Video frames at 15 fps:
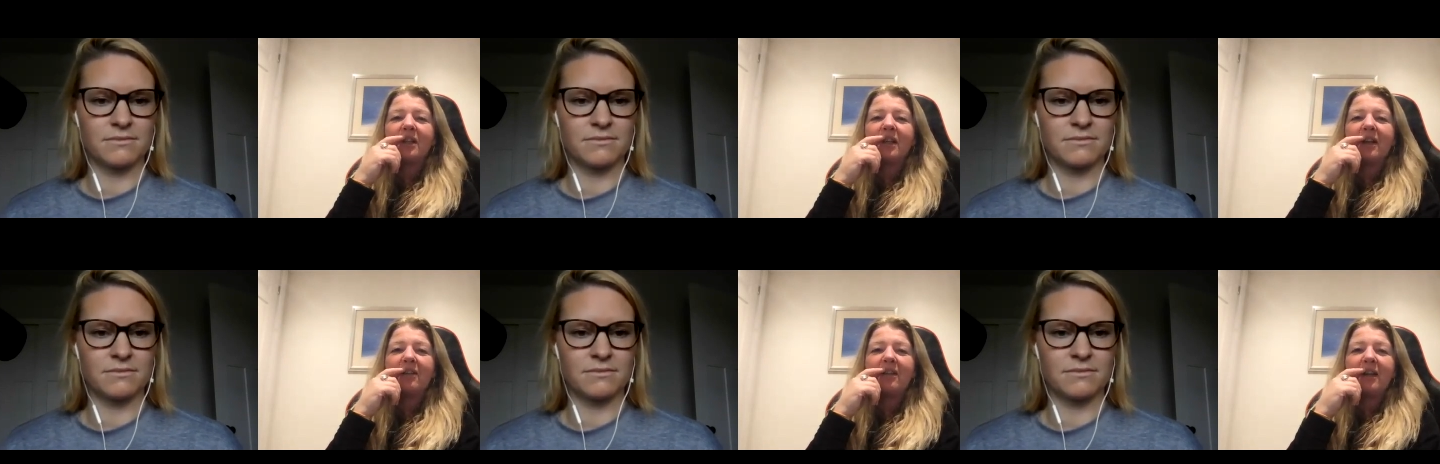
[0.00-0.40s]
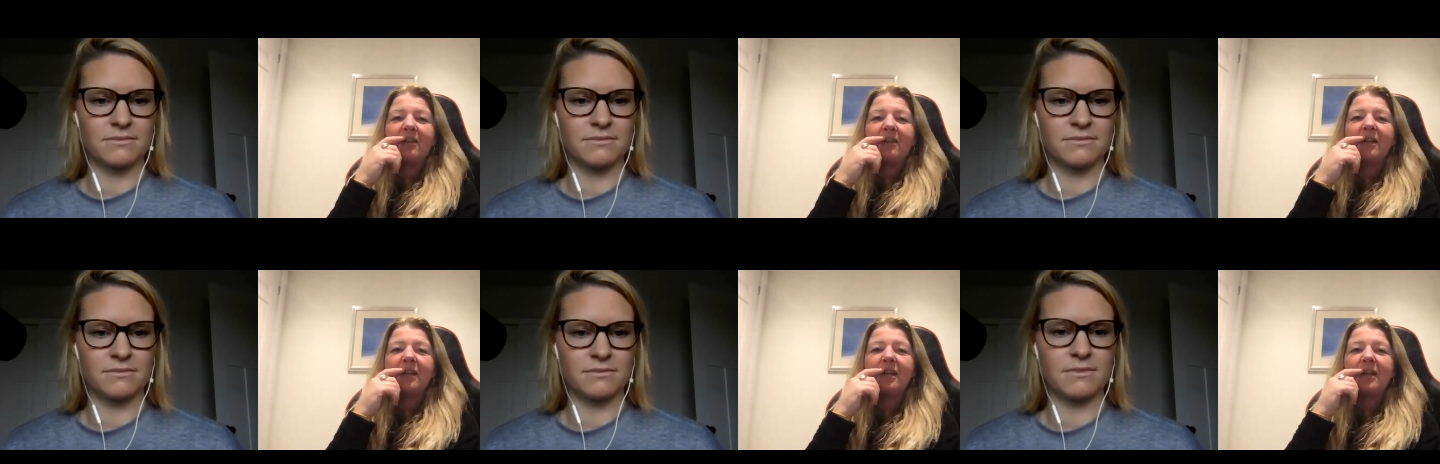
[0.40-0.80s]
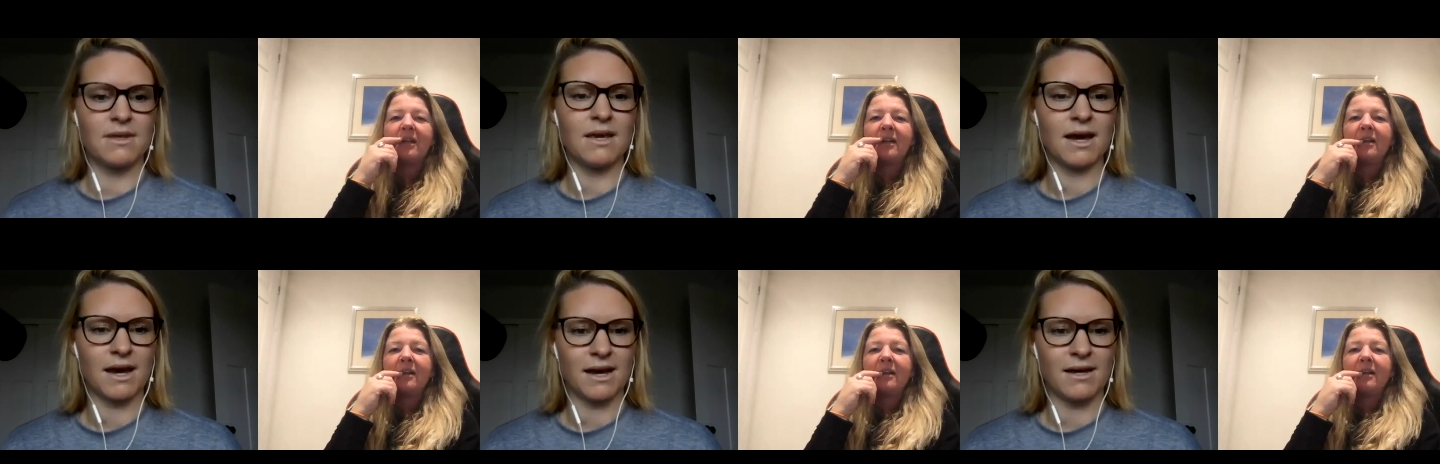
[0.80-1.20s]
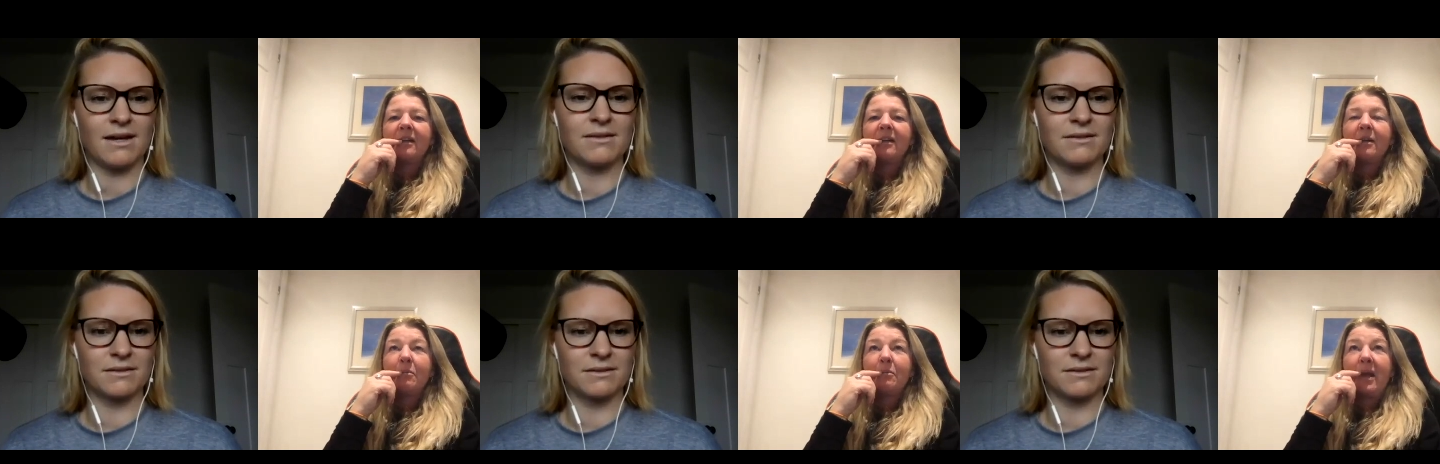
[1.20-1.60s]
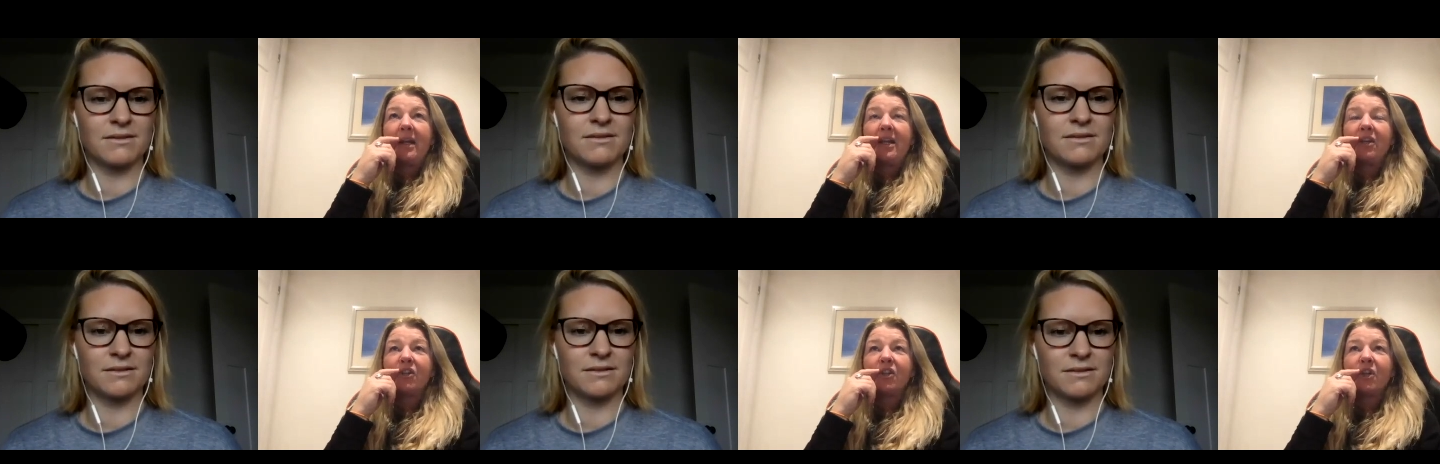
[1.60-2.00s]
Speaker 1: And then yeah, make
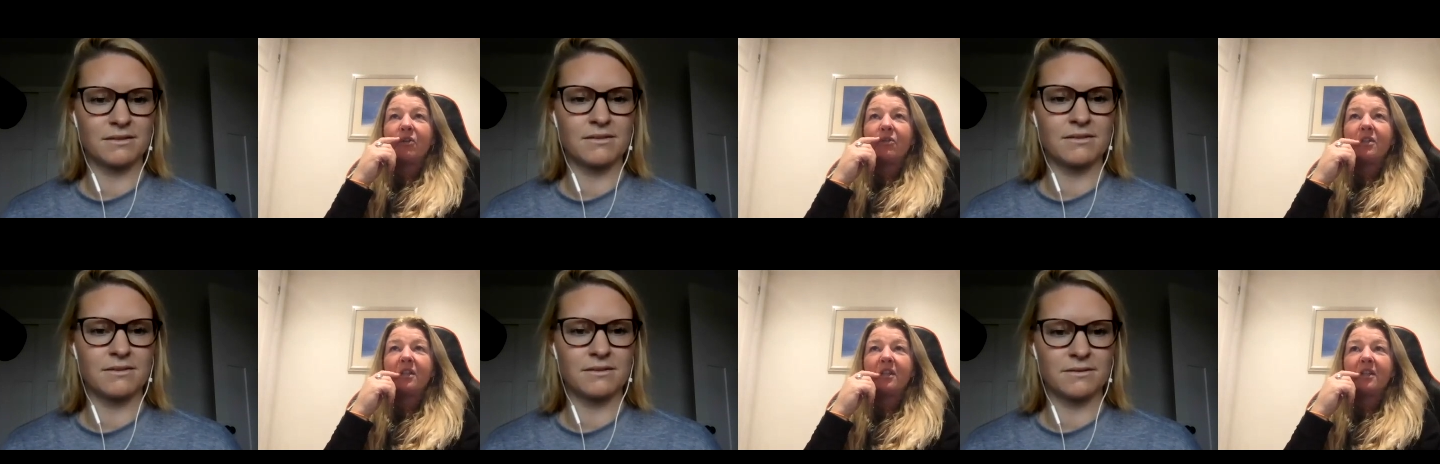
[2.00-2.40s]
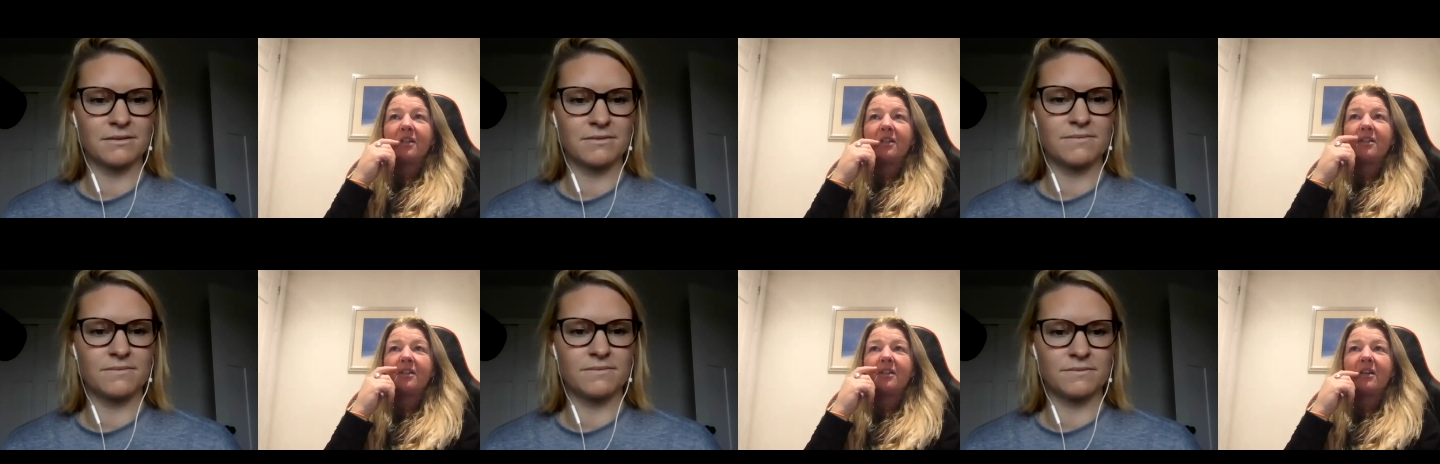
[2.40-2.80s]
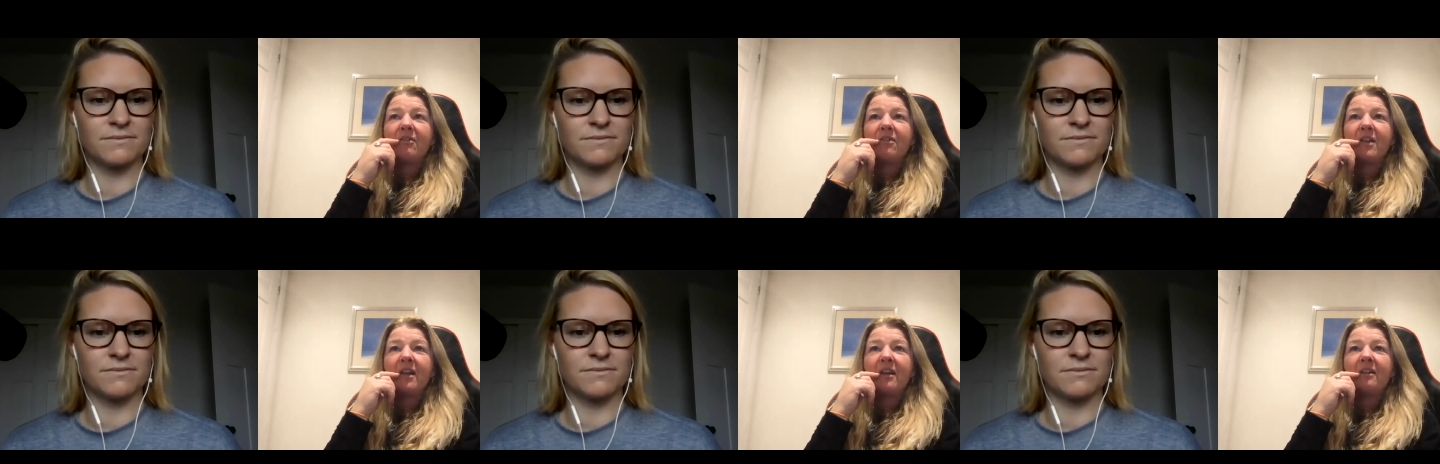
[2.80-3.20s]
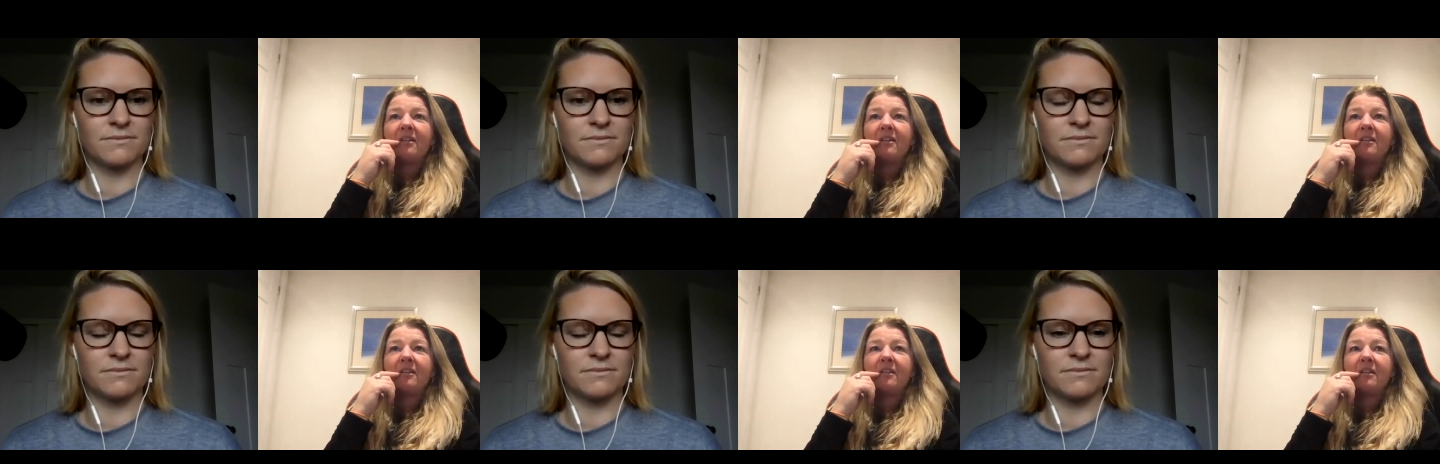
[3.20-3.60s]
excuses and then